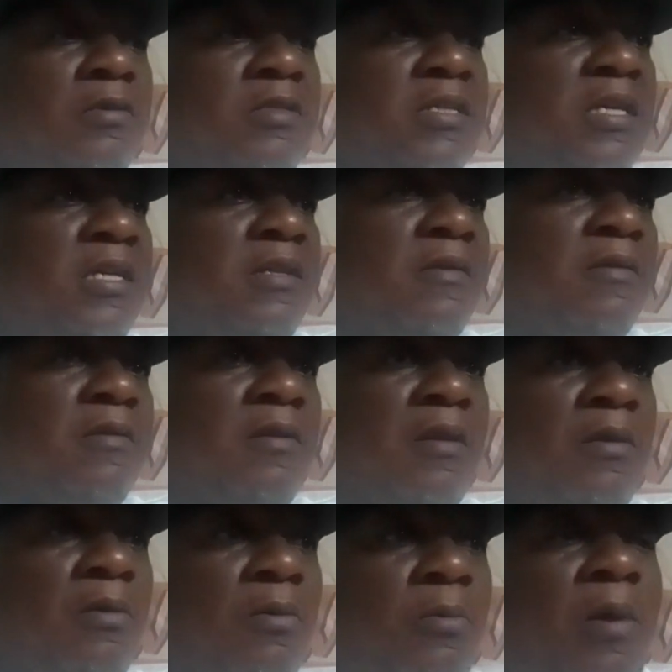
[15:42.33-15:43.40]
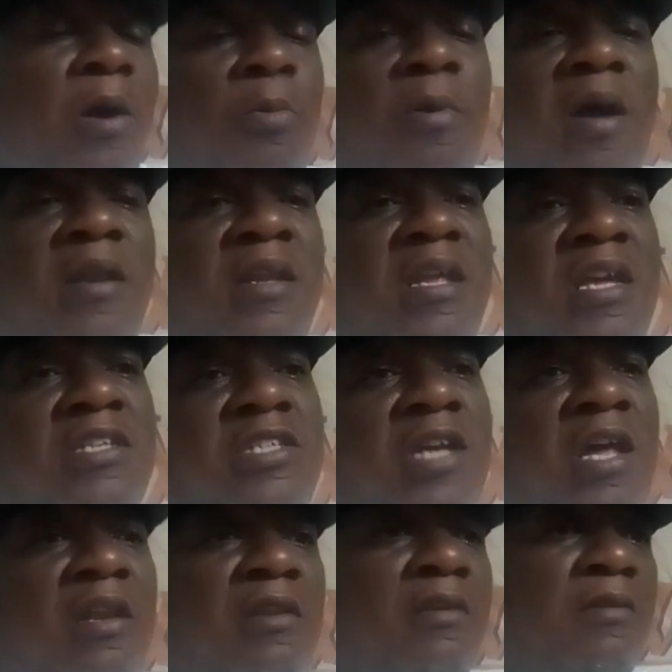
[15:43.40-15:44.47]
See, we are one
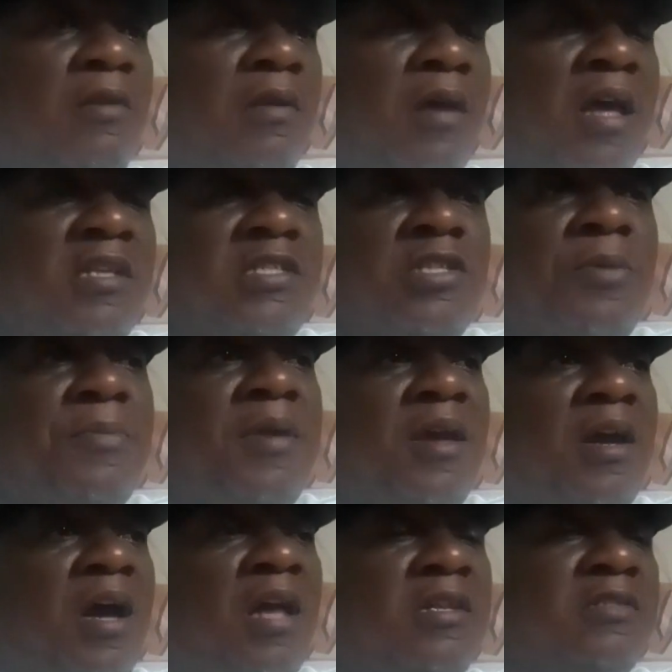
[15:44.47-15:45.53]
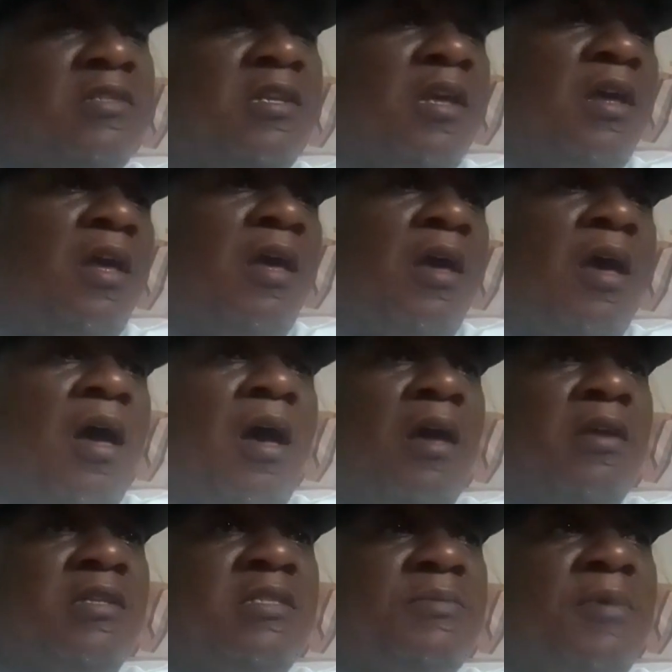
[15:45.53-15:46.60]
nation as Jamaicans.
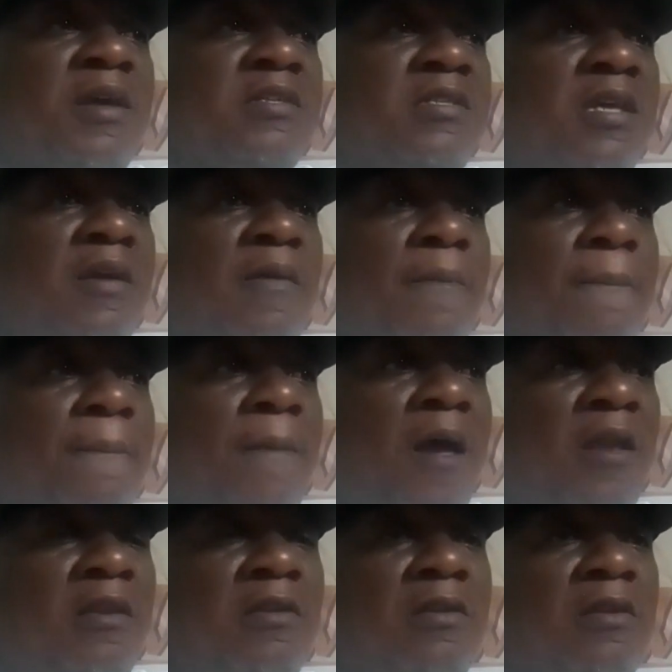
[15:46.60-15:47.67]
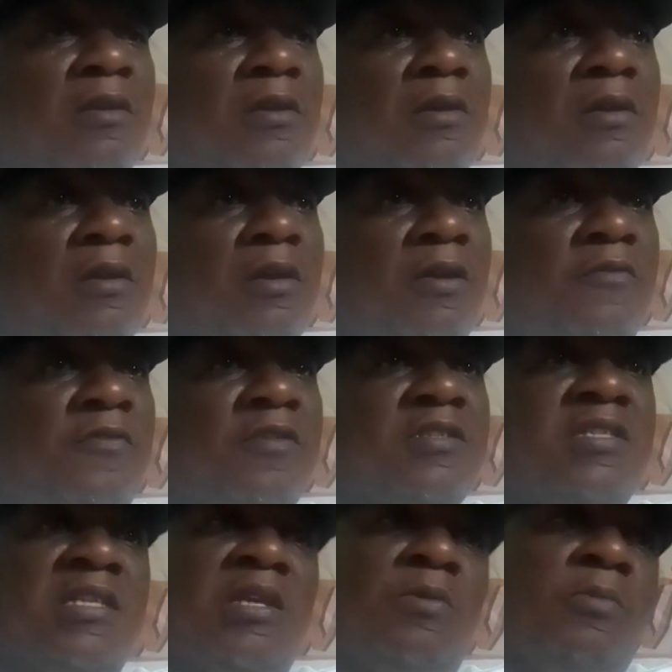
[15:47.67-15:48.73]
You see me, I say? And if you
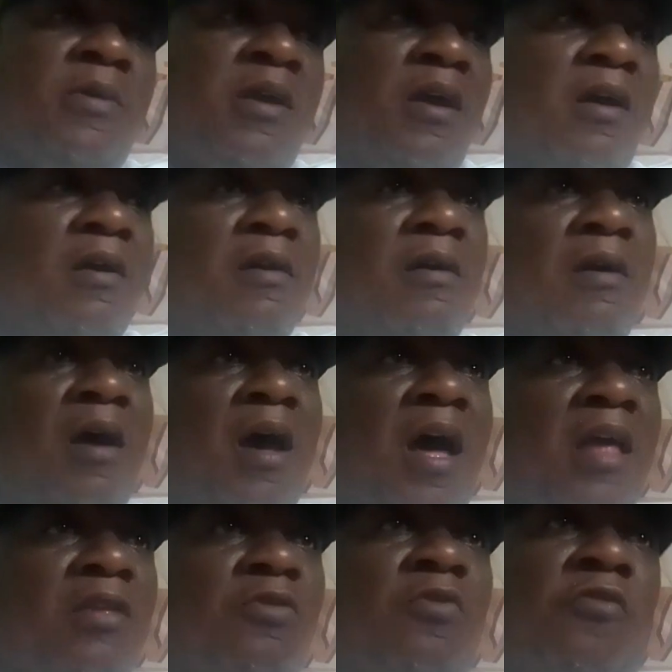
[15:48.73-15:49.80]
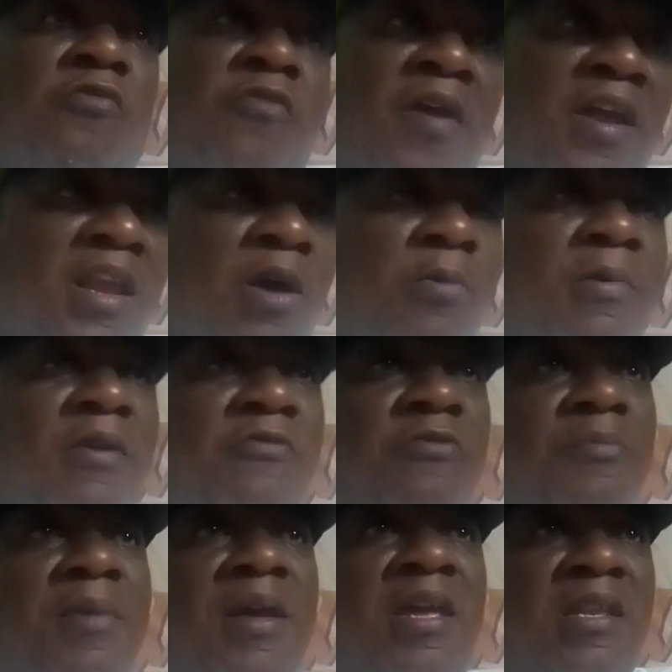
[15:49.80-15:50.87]
see a way and you find a way
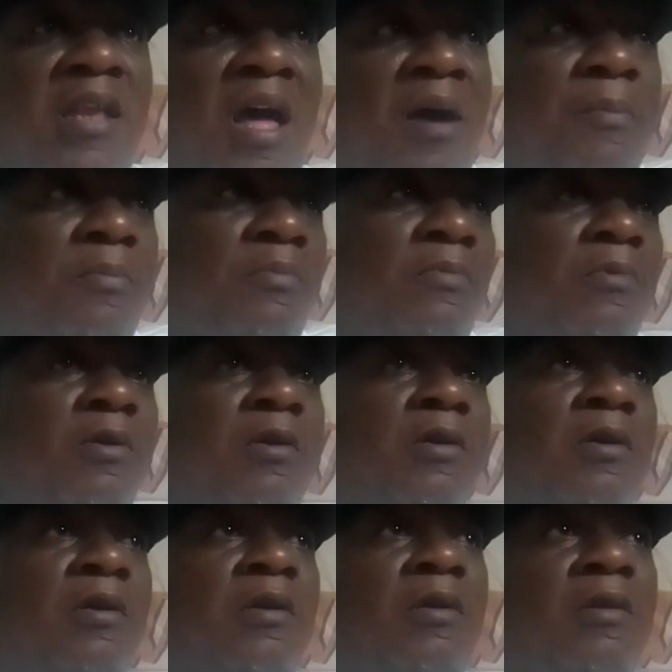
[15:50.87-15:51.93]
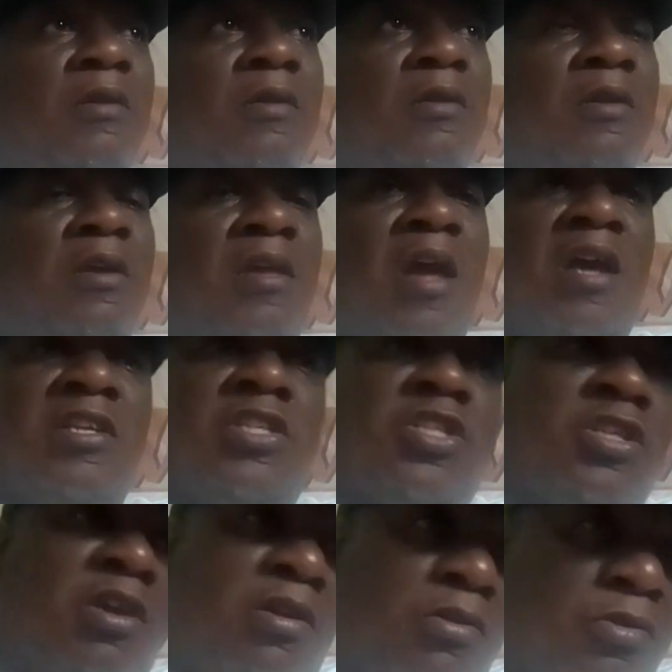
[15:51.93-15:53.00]
to make it happen, you can
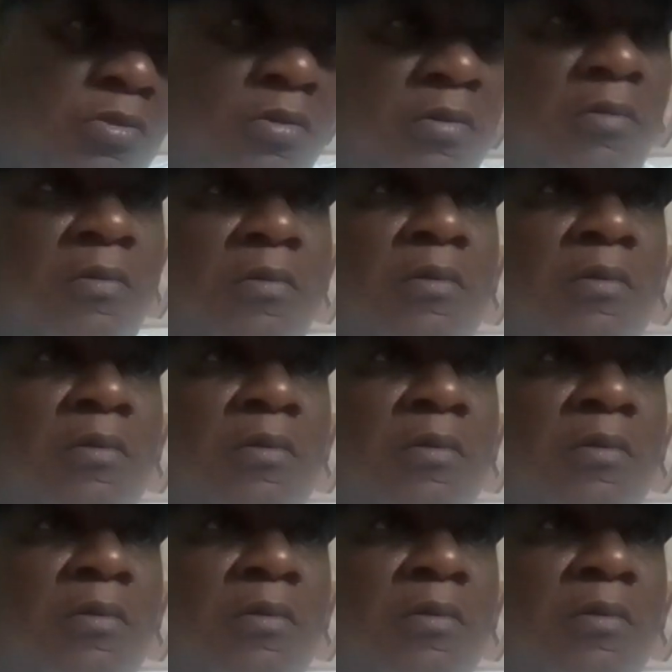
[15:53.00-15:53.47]
share too.